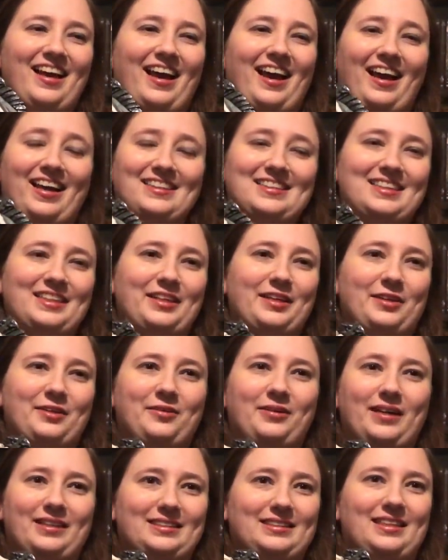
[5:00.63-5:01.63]
That's a good
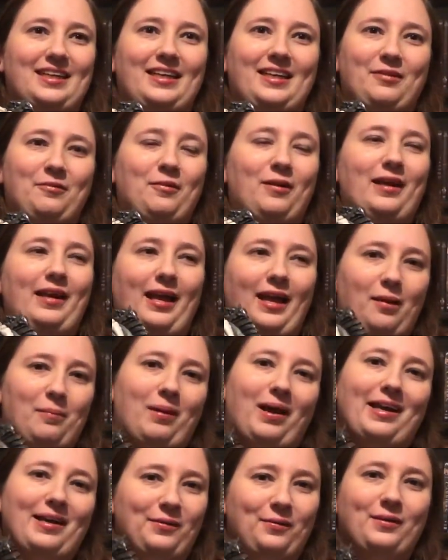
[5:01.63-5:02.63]
question I get. What am
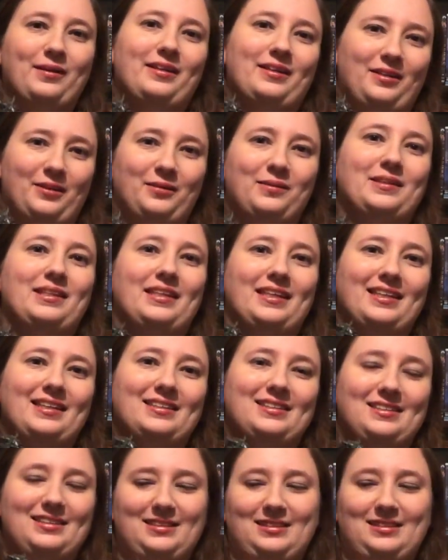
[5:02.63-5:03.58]
I going to do with this?